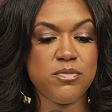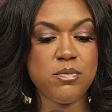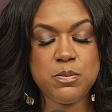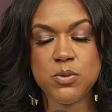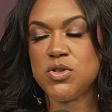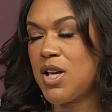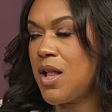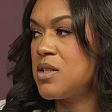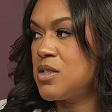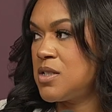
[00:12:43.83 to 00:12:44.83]
people's
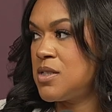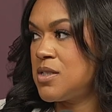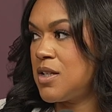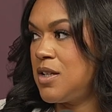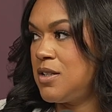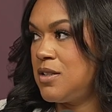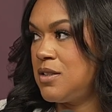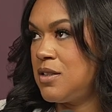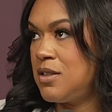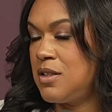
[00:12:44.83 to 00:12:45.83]
challenges
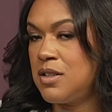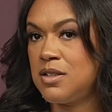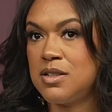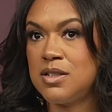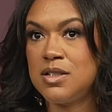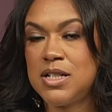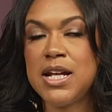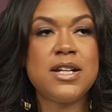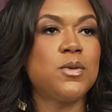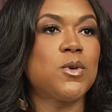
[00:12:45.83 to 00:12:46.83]
in the
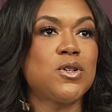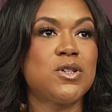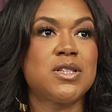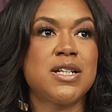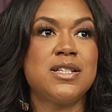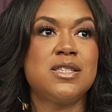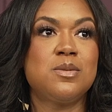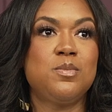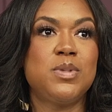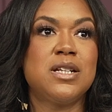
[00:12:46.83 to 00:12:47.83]
dating world
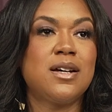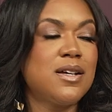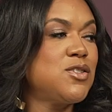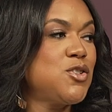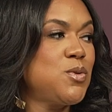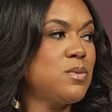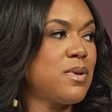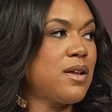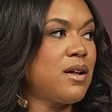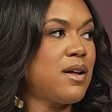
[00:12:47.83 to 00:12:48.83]
is because you
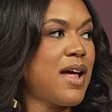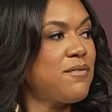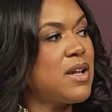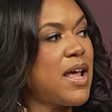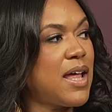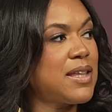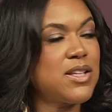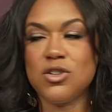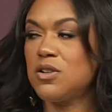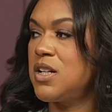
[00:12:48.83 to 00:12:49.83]
haven't had
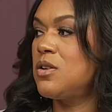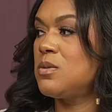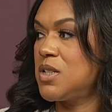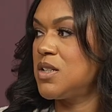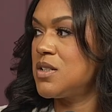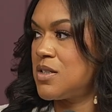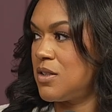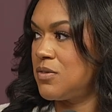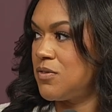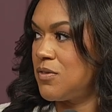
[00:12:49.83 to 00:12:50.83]
that journey home to
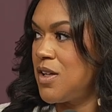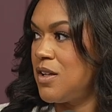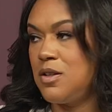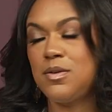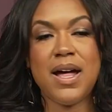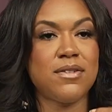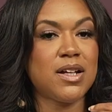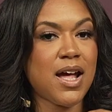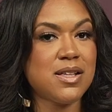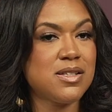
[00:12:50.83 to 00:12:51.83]
yourself. You haven't
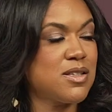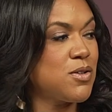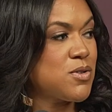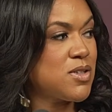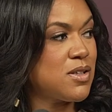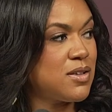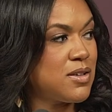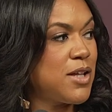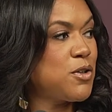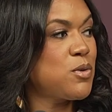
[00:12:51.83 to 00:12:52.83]
gotten to those
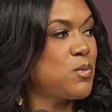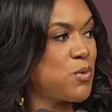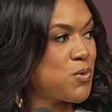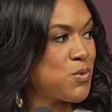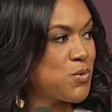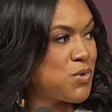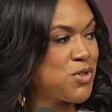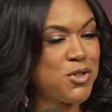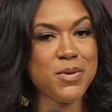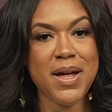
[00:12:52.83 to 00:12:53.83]
inner
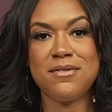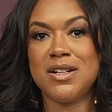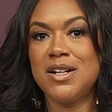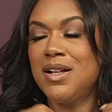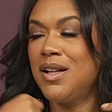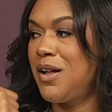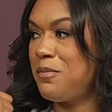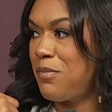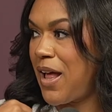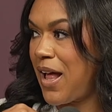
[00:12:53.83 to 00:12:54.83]
wounds. You haven't
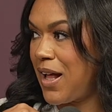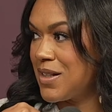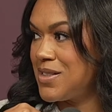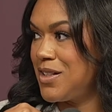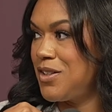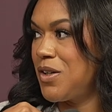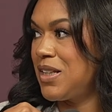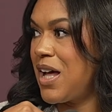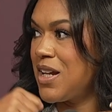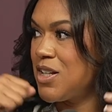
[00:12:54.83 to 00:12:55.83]
unpacked, and
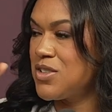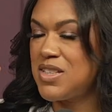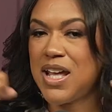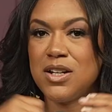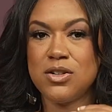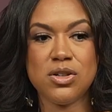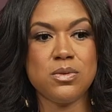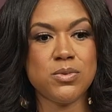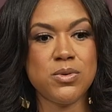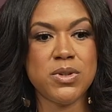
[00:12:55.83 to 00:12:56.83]
a lot of your standards
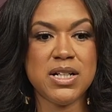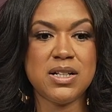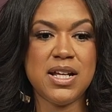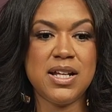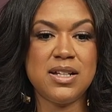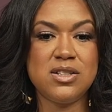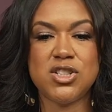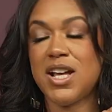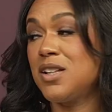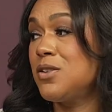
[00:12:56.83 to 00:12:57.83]
are rooted in
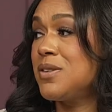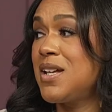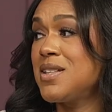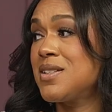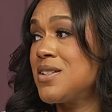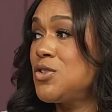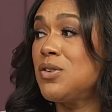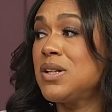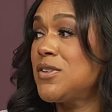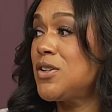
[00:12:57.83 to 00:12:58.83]
shallow things because you
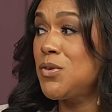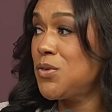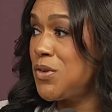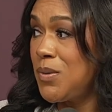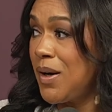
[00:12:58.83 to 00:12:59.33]
don't even know who you